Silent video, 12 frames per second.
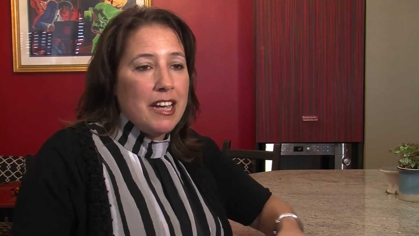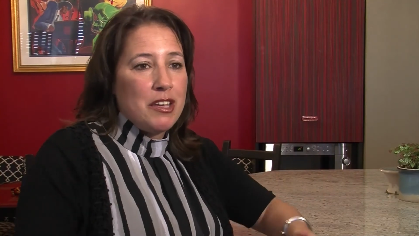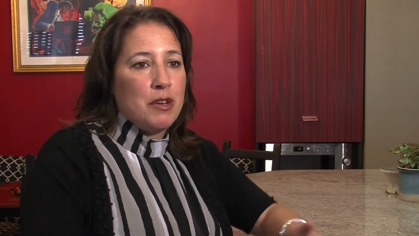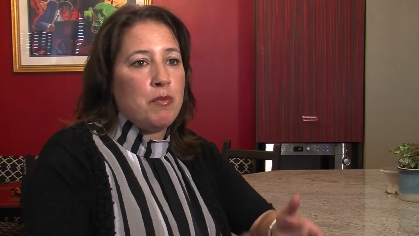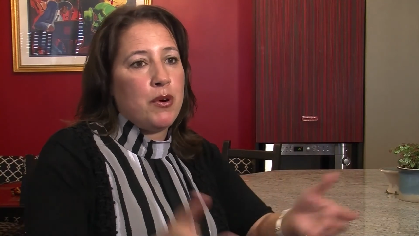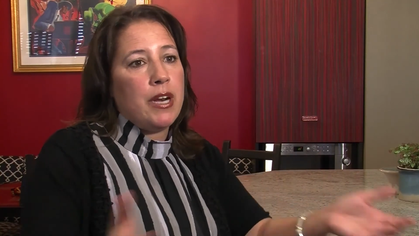
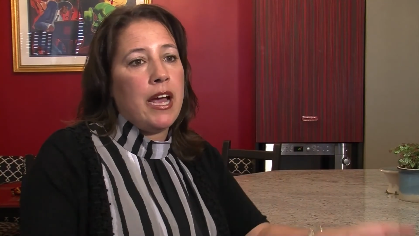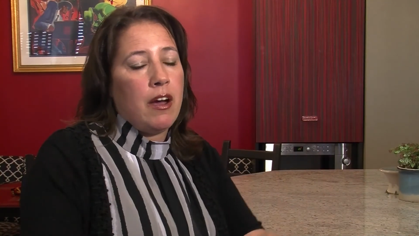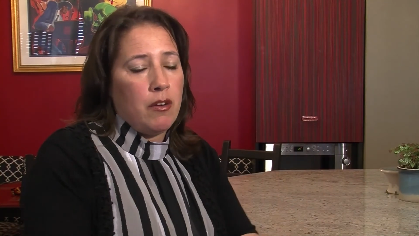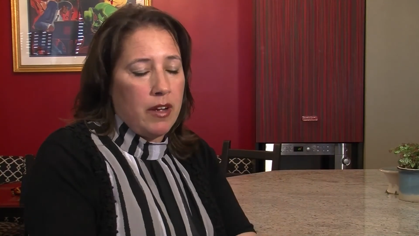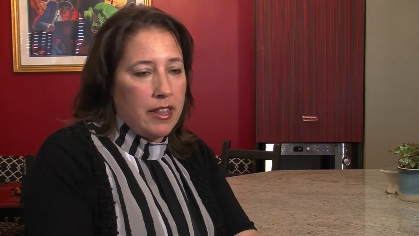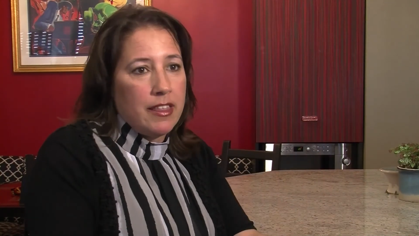you put
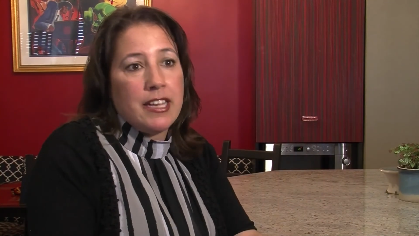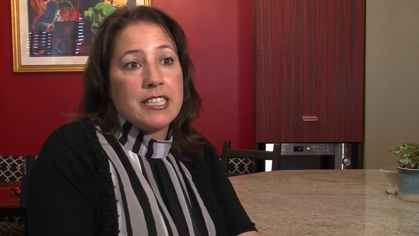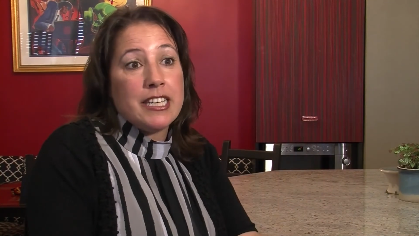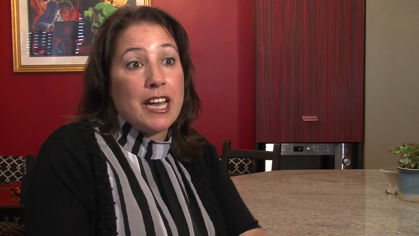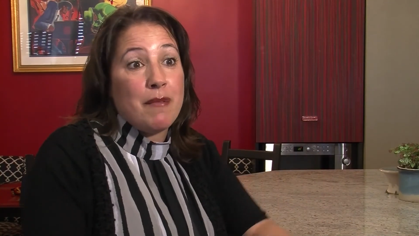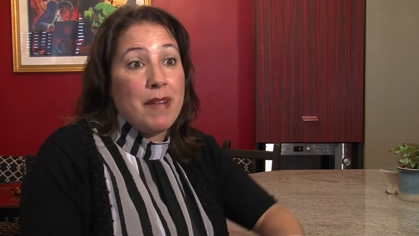out a thing
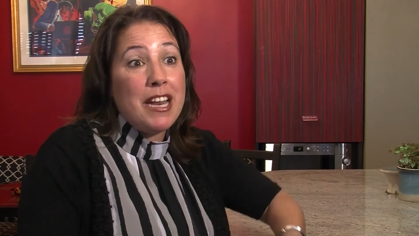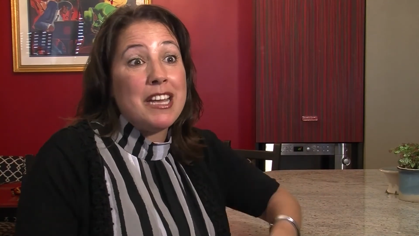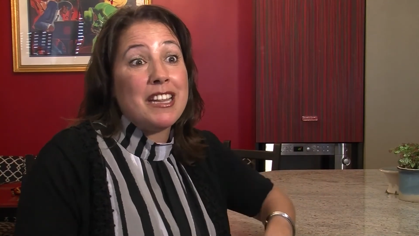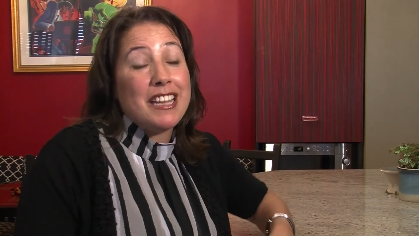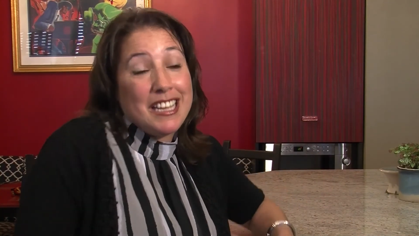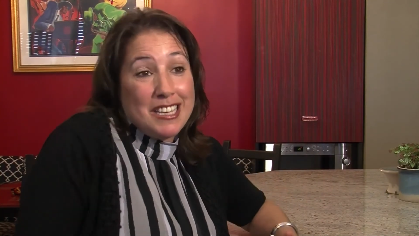to get
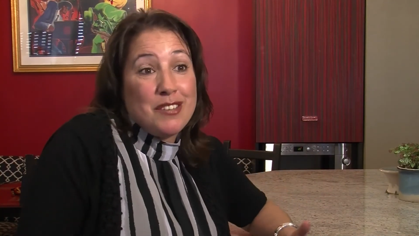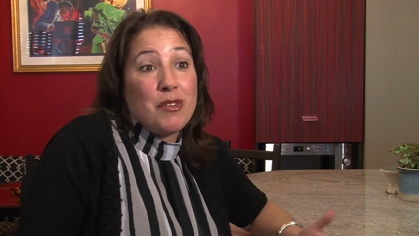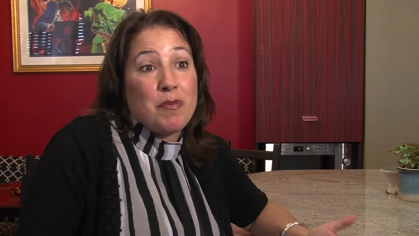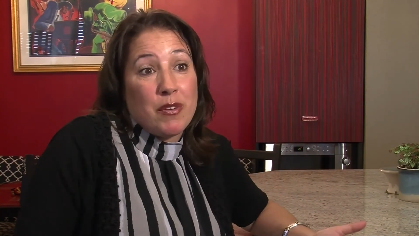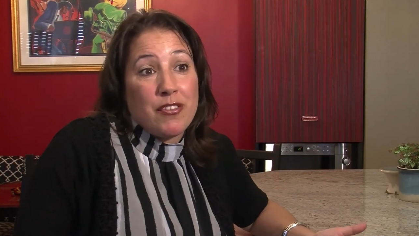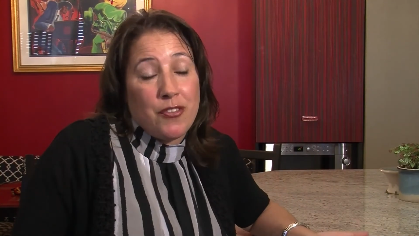money, and the kids
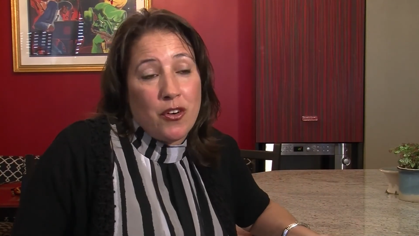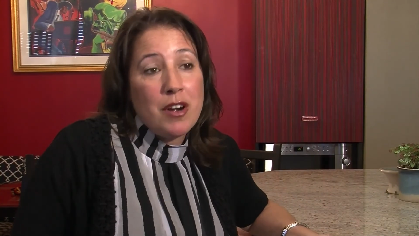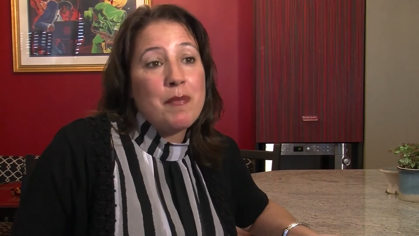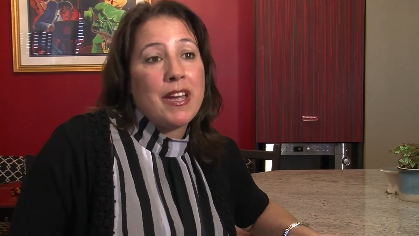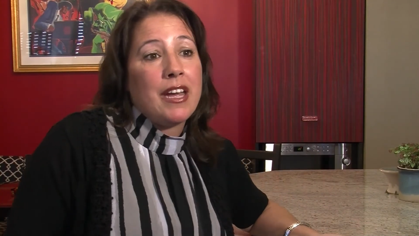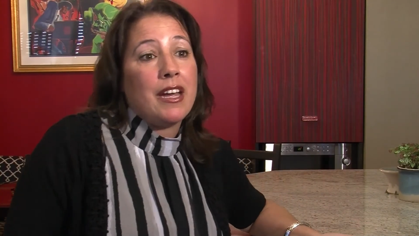were
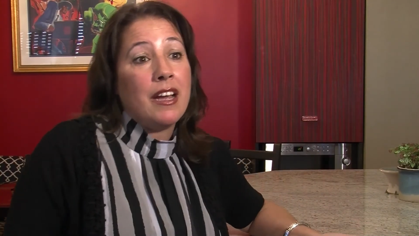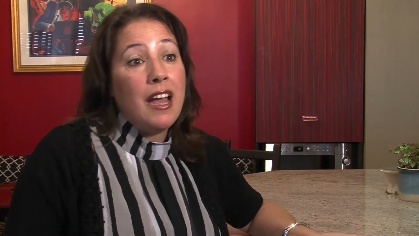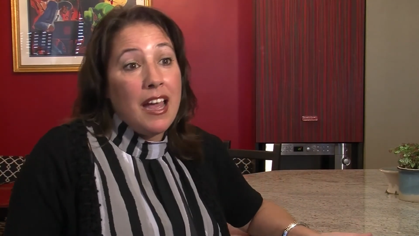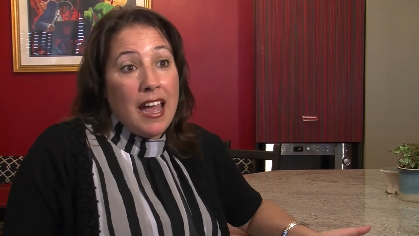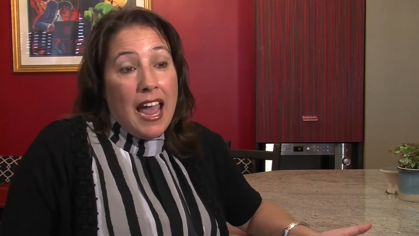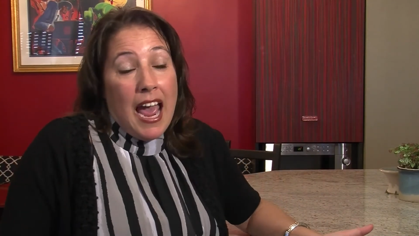performing
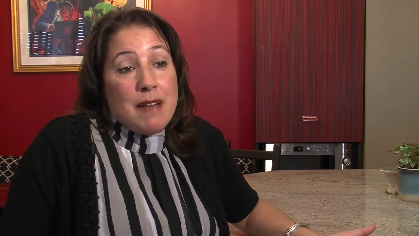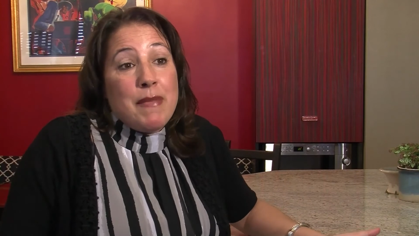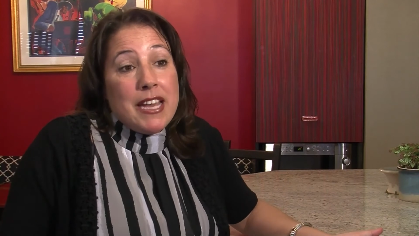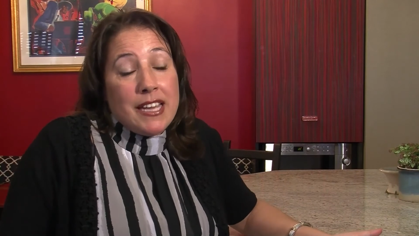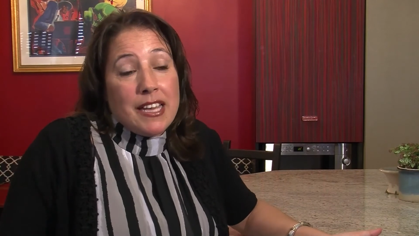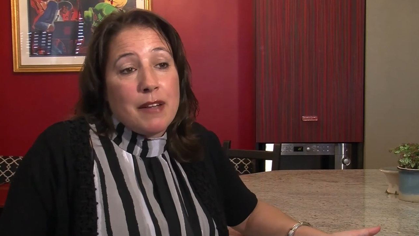and
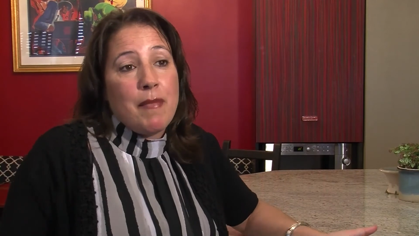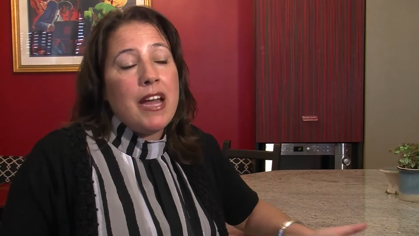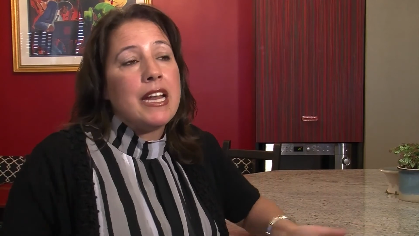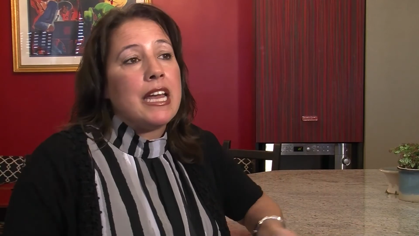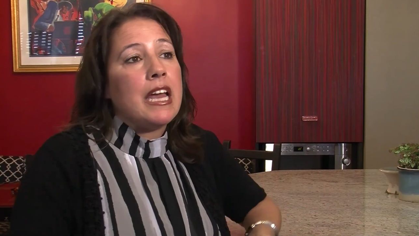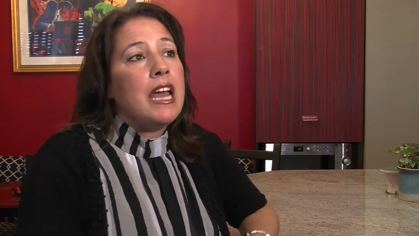making
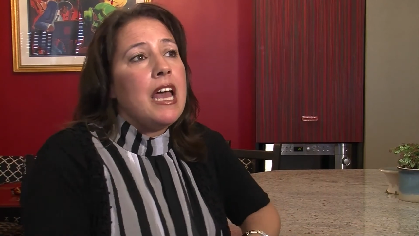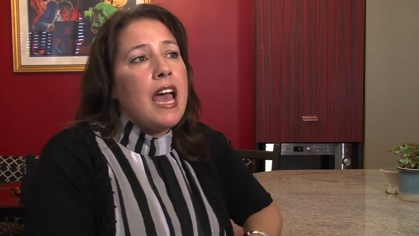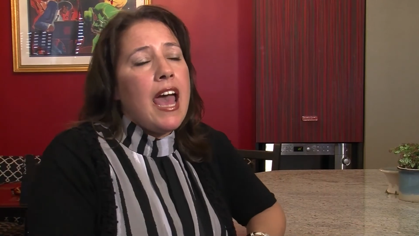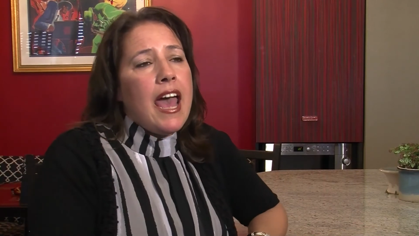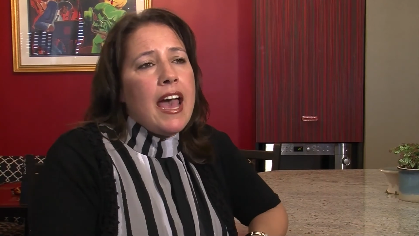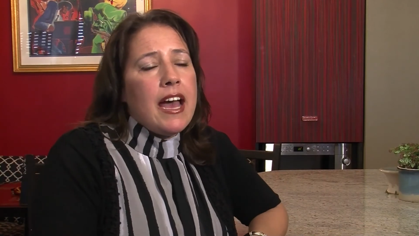money.
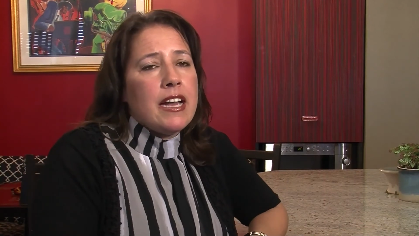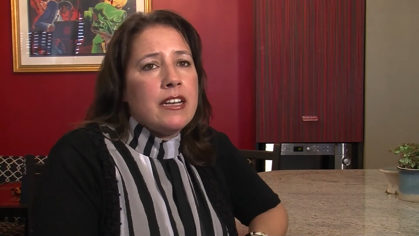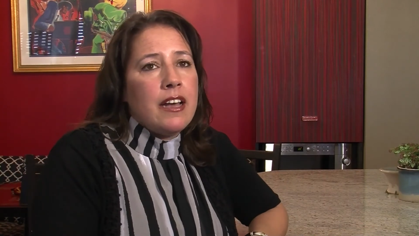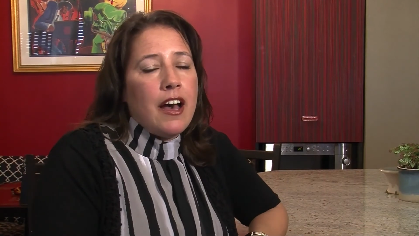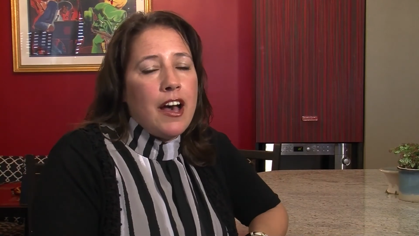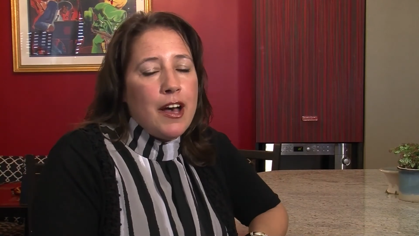
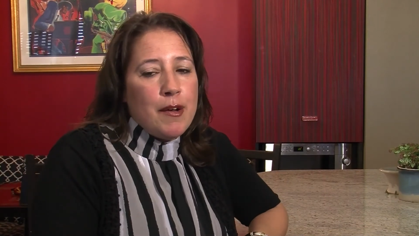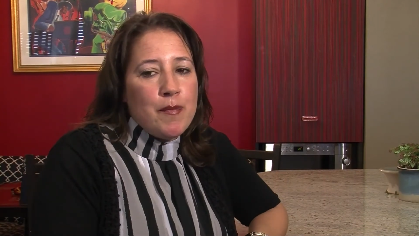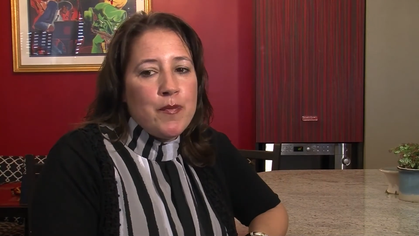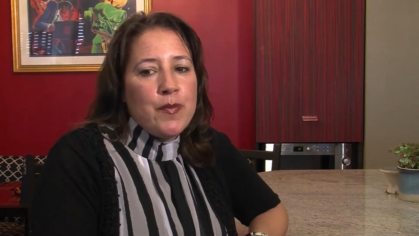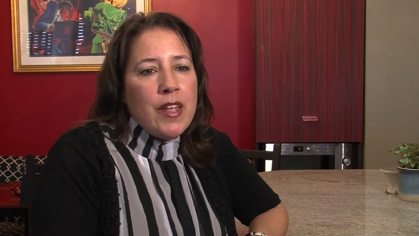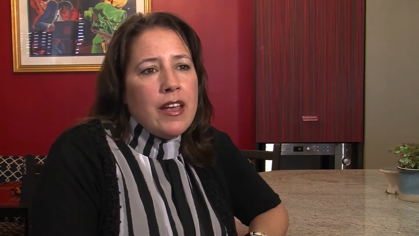
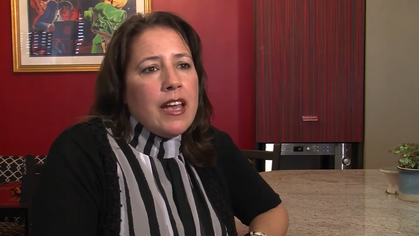And